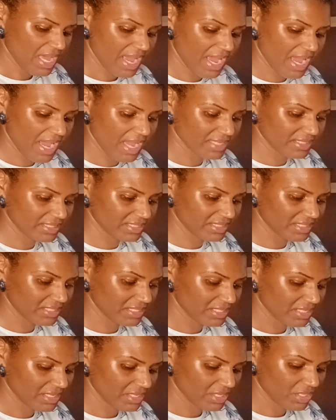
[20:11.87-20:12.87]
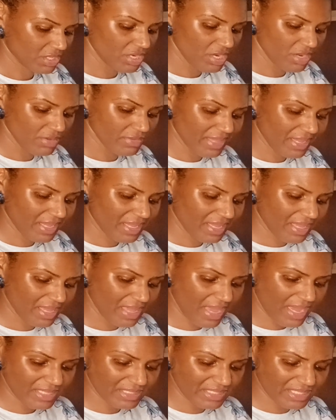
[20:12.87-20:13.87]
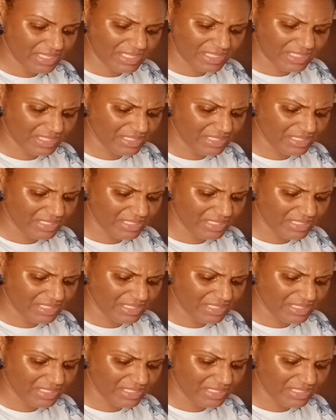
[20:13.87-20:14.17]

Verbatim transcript: and you know they get into this